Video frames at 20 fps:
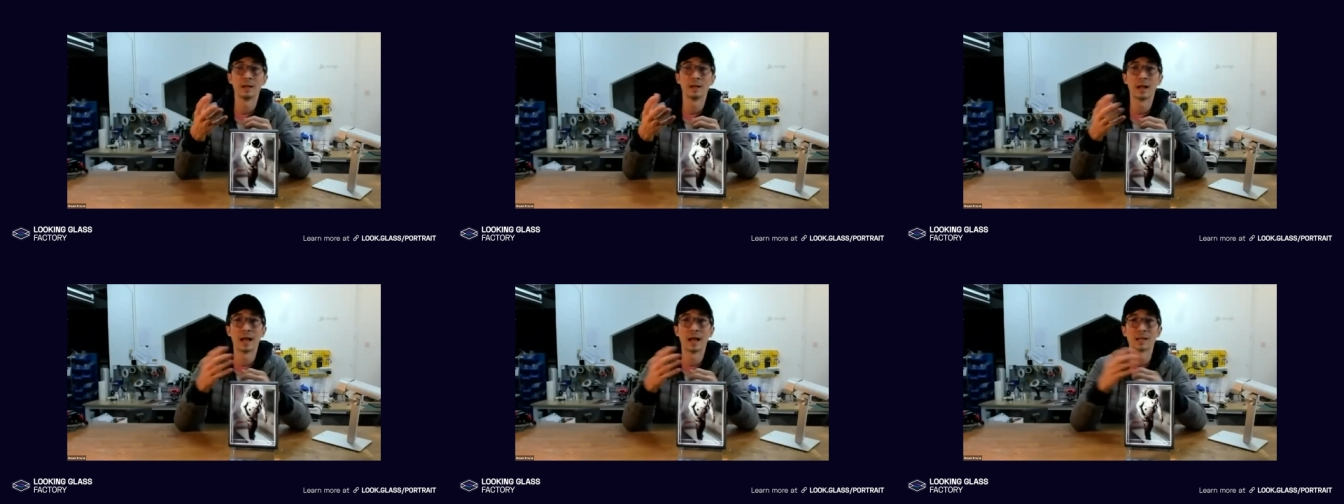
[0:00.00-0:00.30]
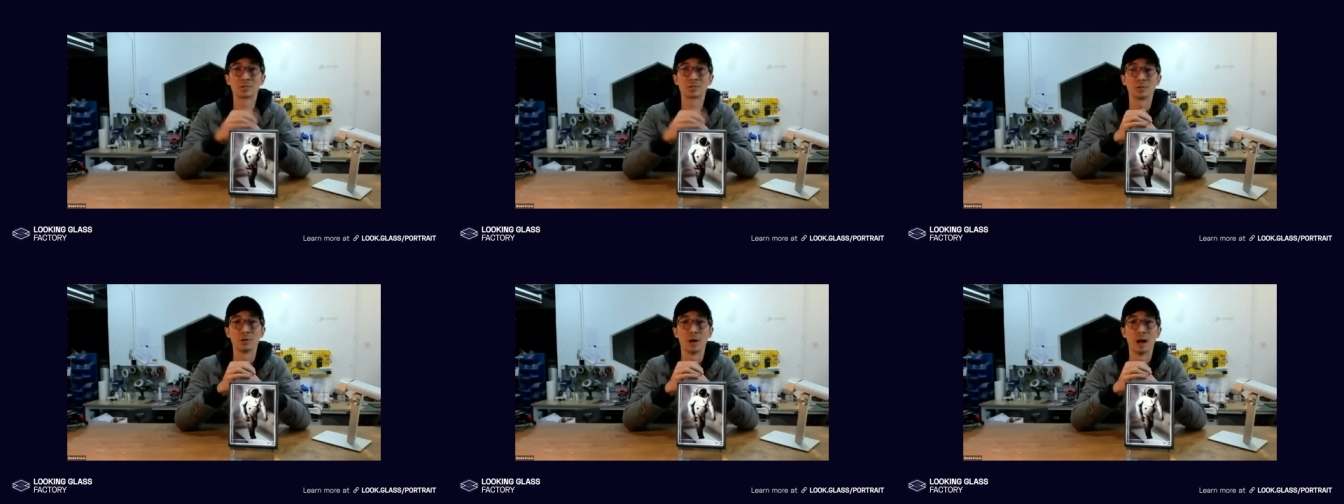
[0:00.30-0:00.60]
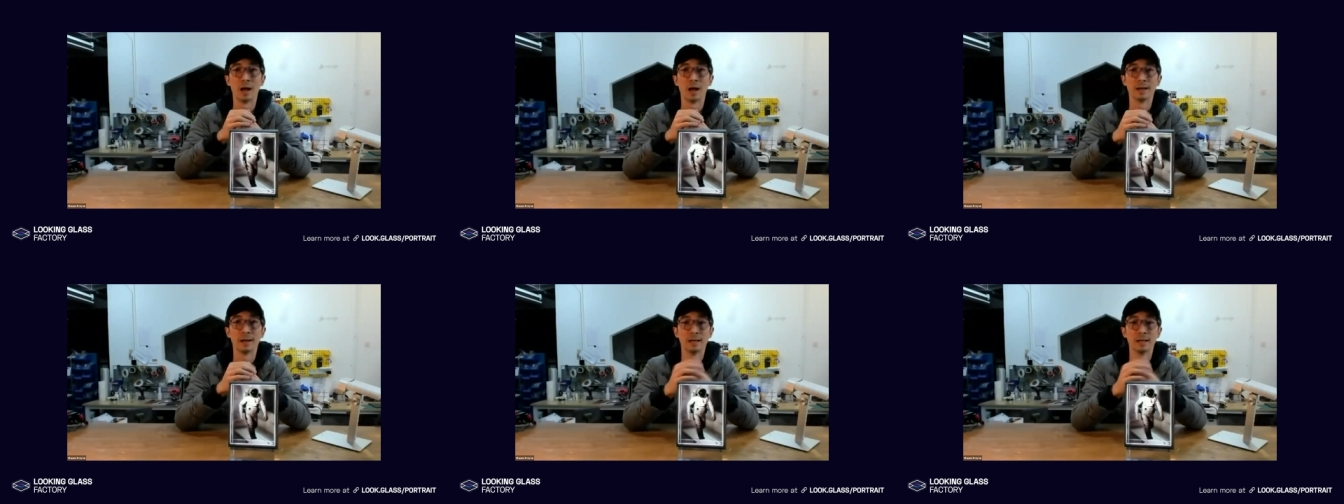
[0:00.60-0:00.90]

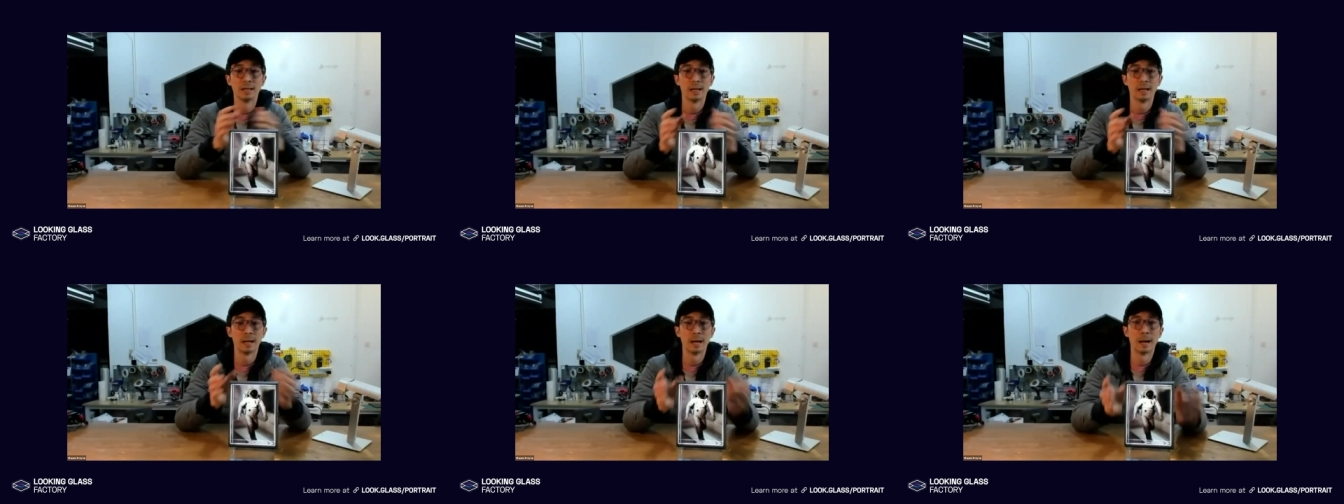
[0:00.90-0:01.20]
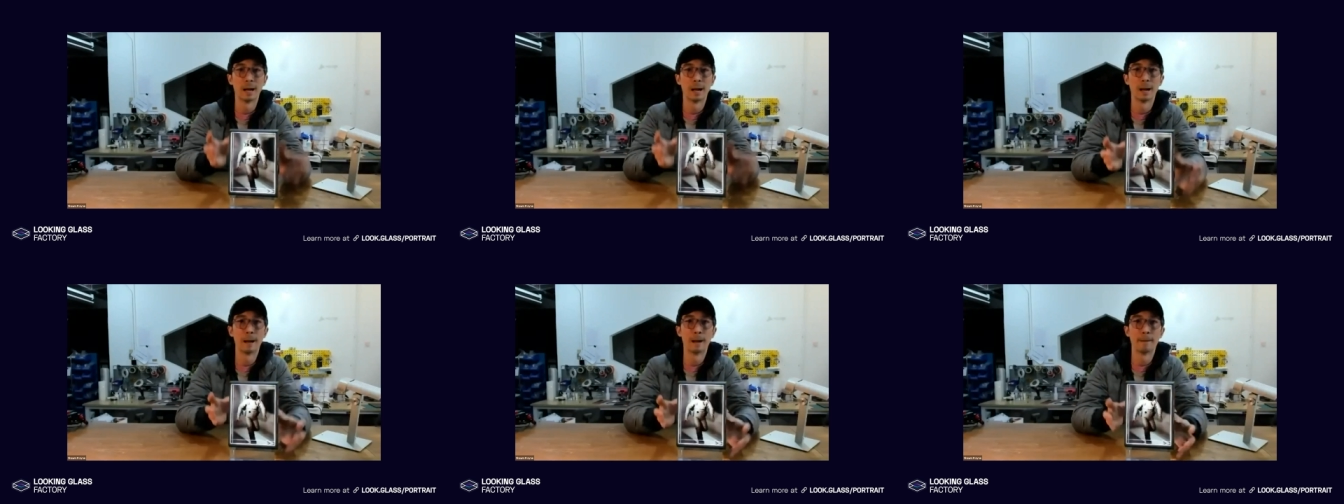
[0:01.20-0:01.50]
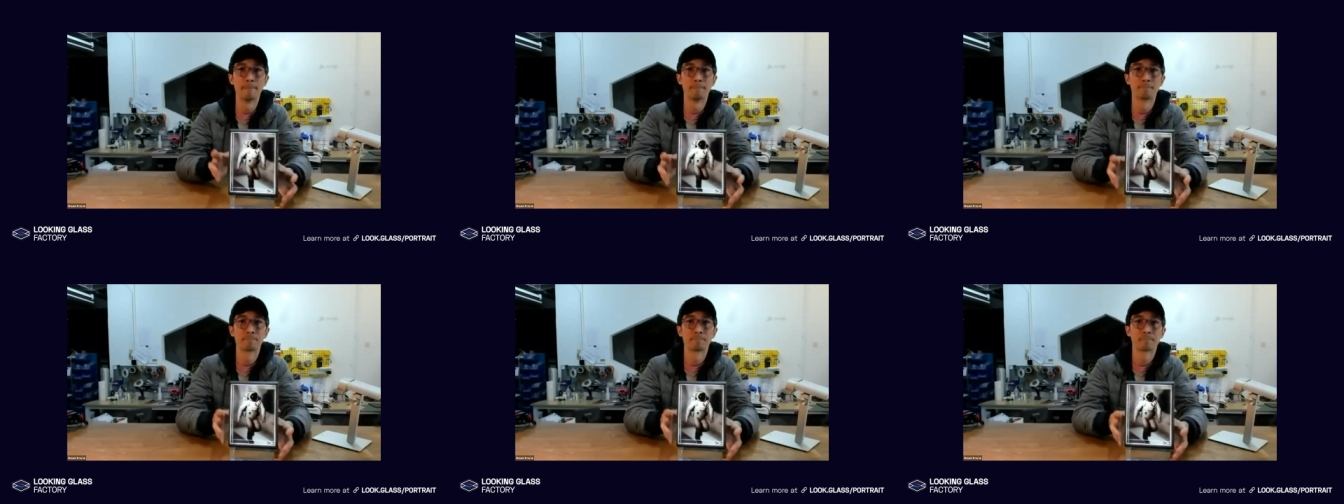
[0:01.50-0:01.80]
astronaut.
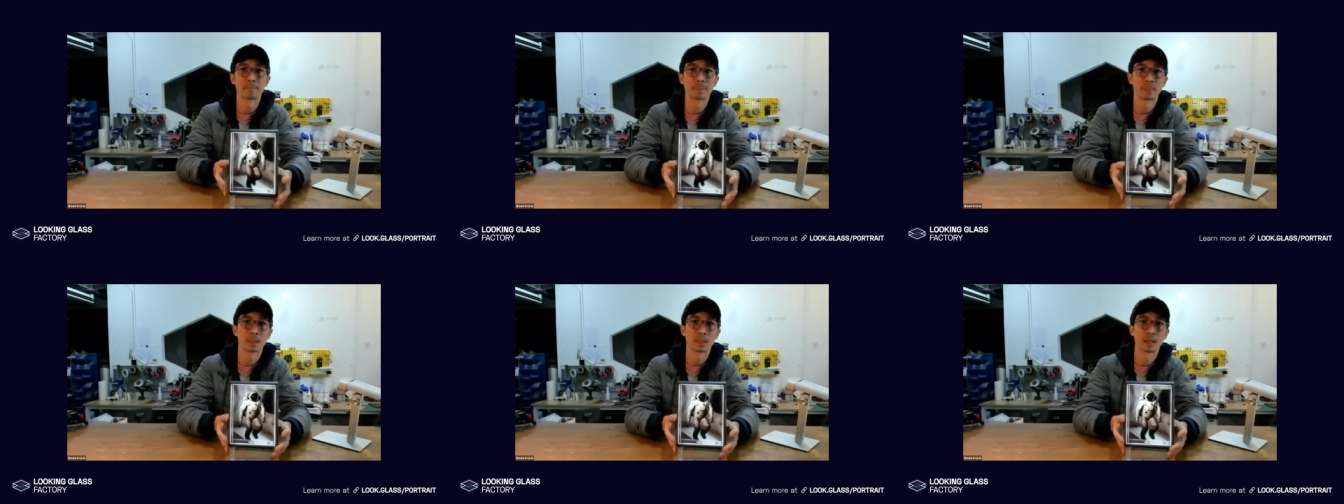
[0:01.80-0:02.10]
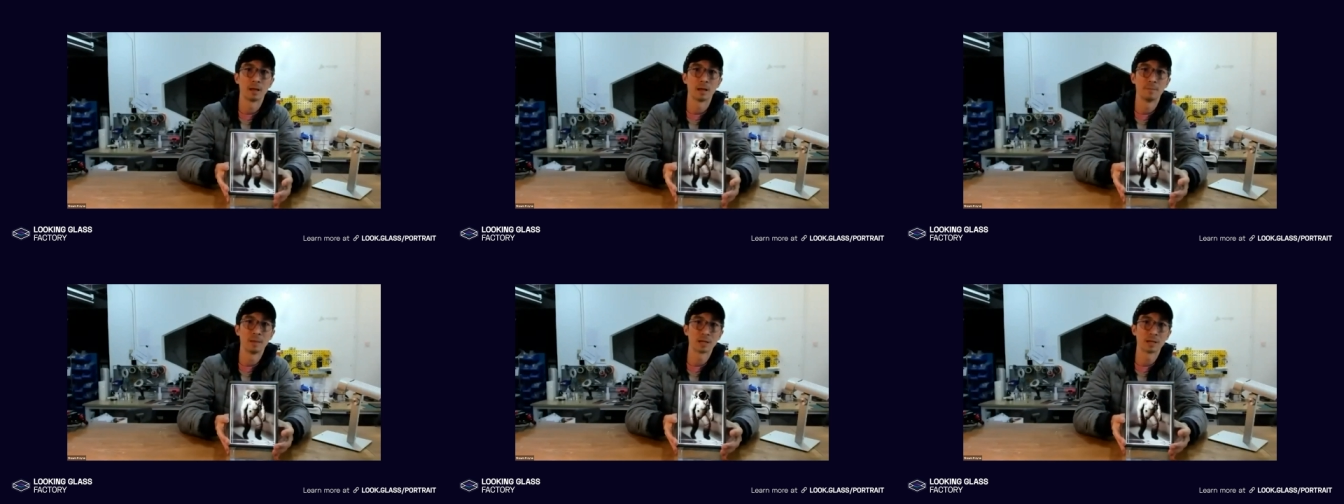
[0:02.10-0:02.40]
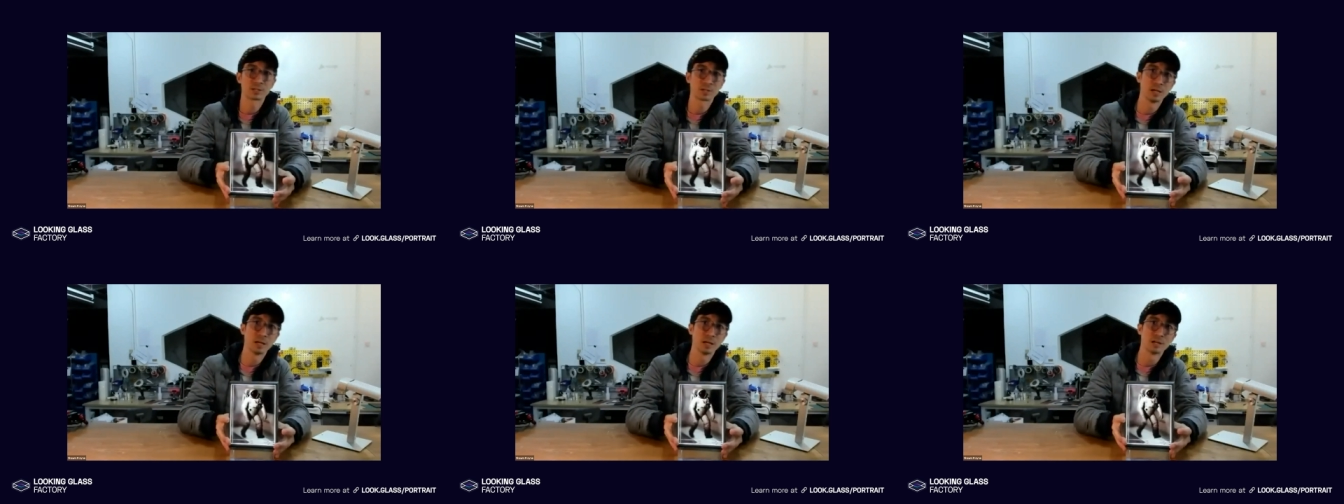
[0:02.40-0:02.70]
Um, I'm
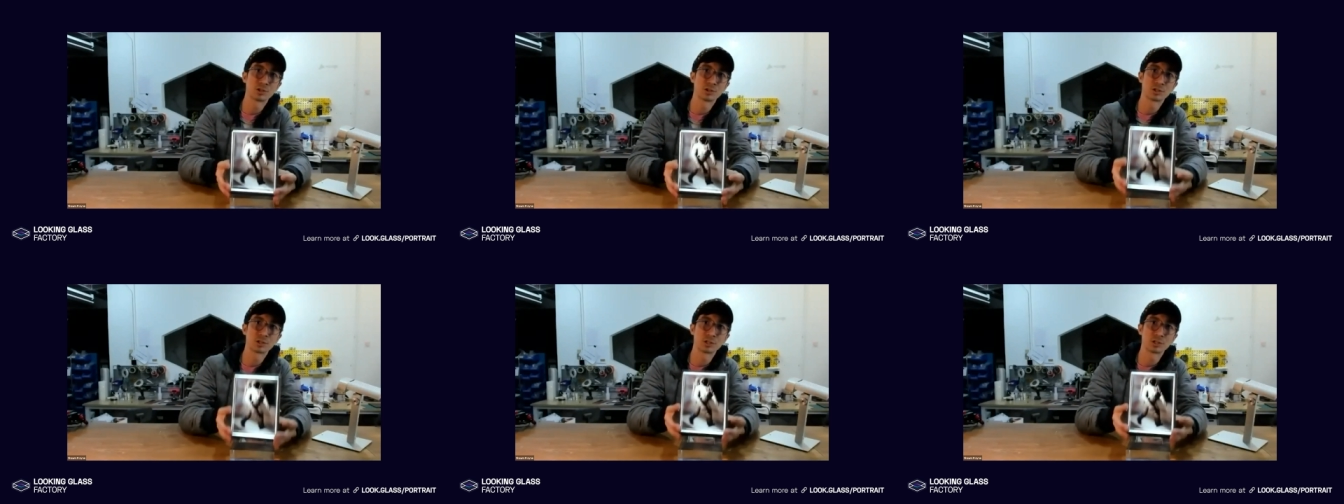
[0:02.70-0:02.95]
actually gonna,